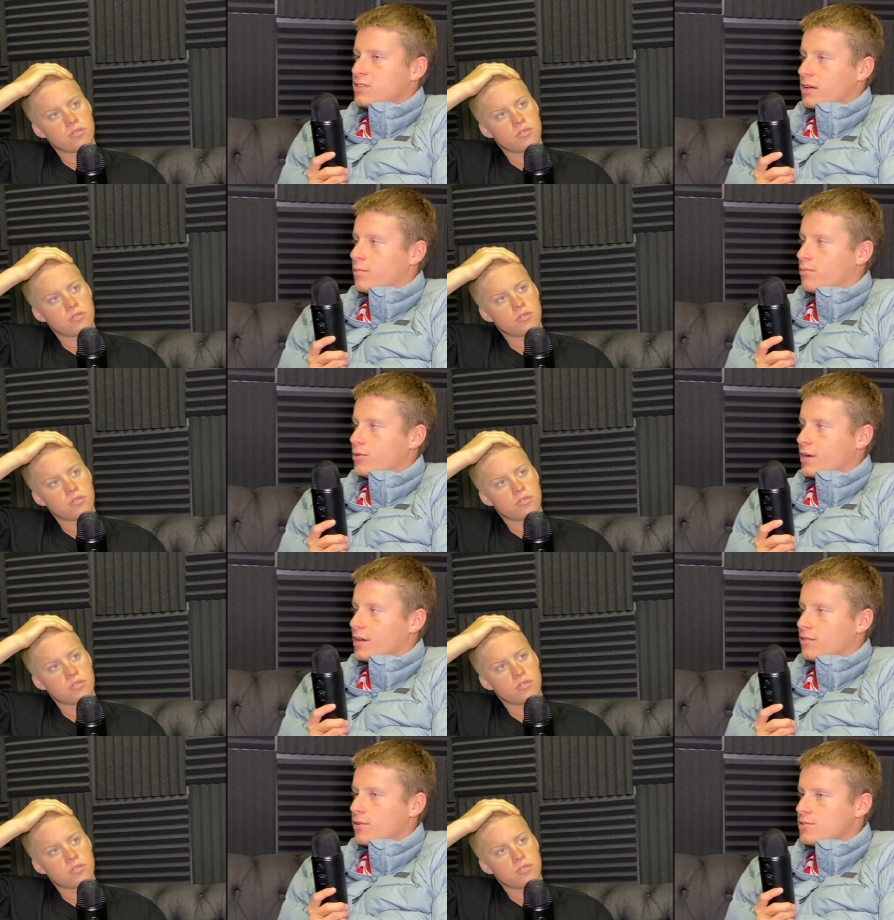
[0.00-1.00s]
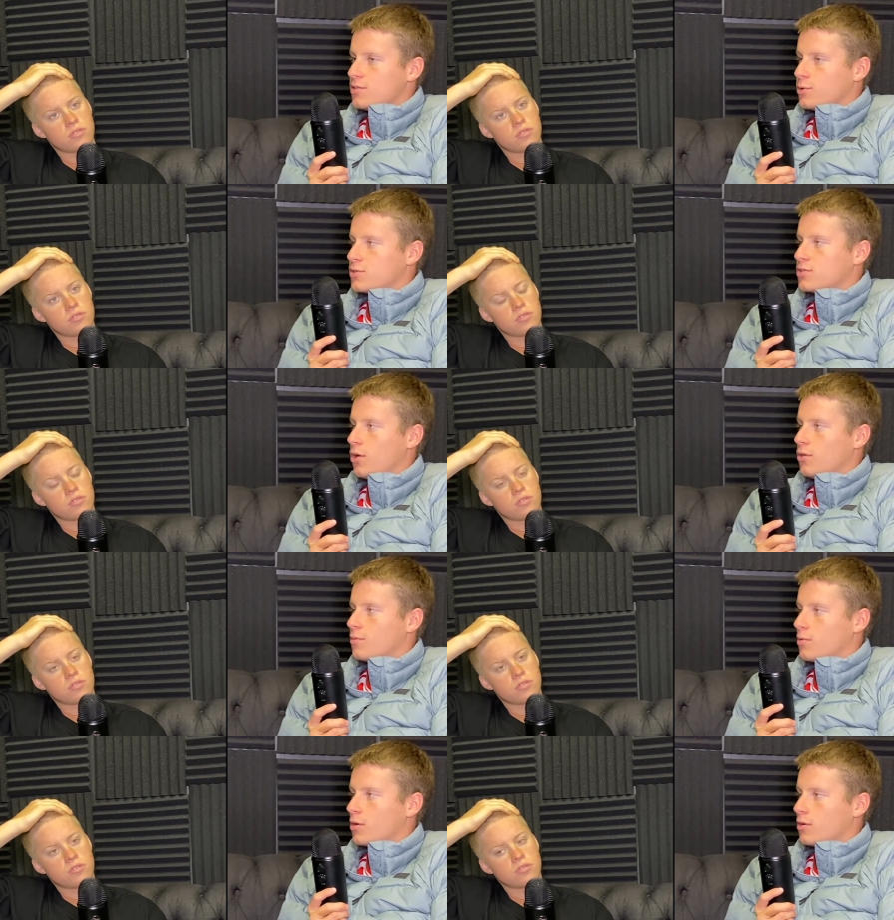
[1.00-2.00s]
Speaker 1: It's like a brick. It turns into a
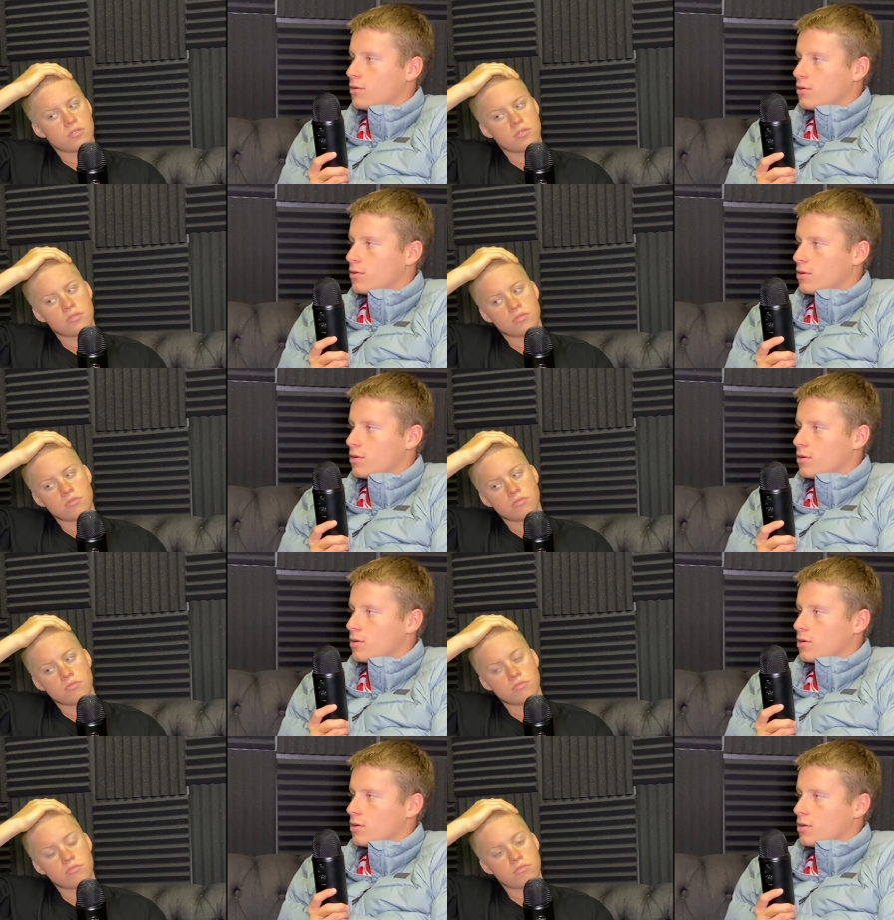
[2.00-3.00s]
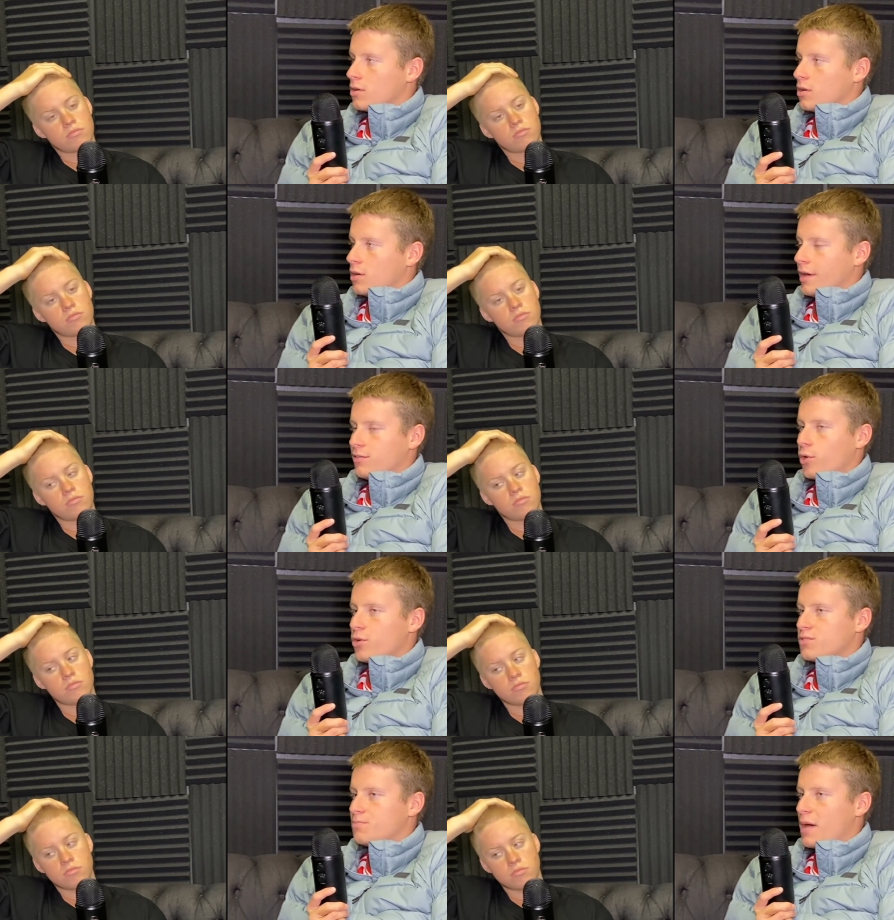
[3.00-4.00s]
solid, bro. Mm. It
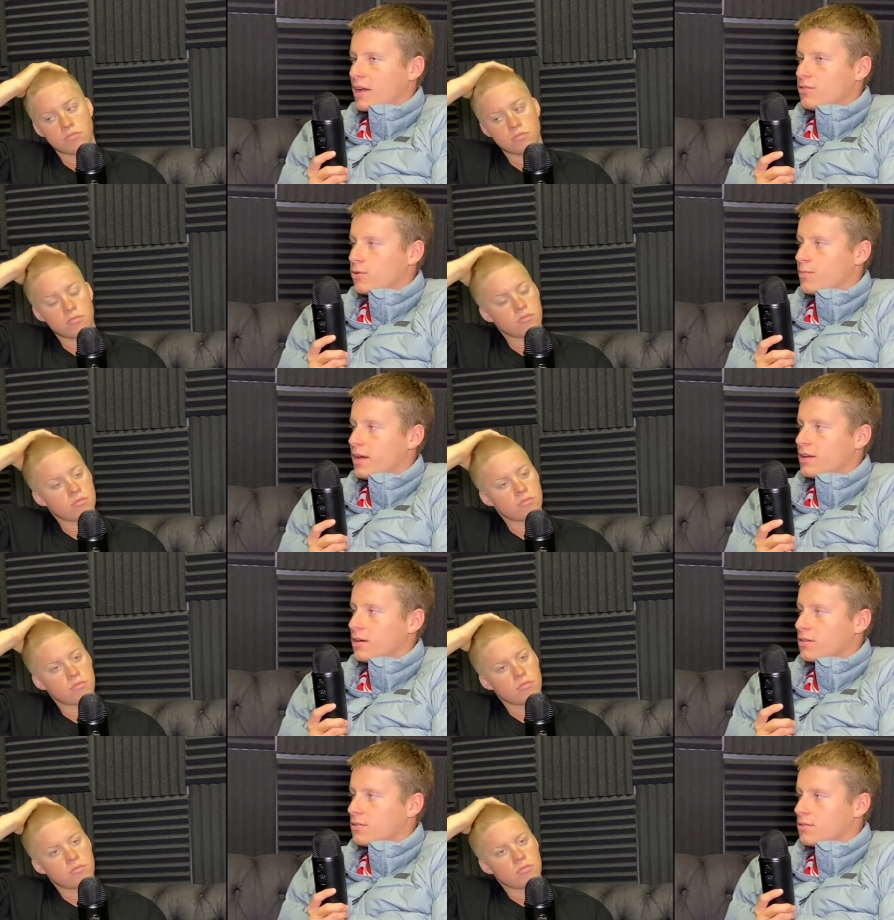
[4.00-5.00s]
turns back into a peanut.